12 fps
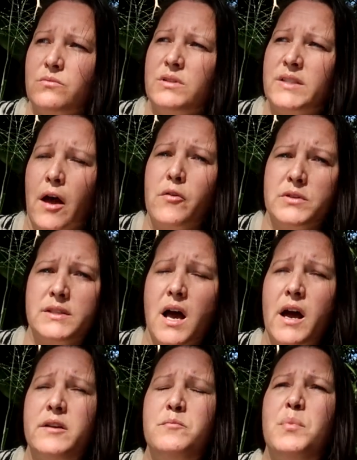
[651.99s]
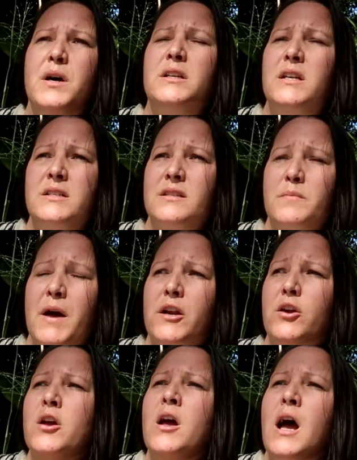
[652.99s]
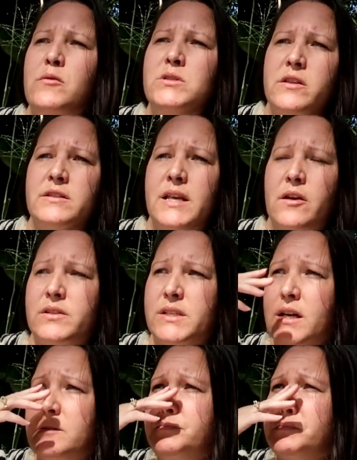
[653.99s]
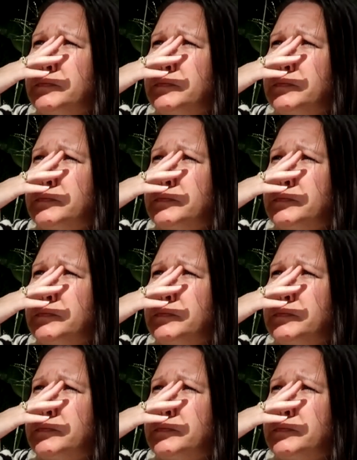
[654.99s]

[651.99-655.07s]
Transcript: South Side, but it doesn't matter. I was on the South Side.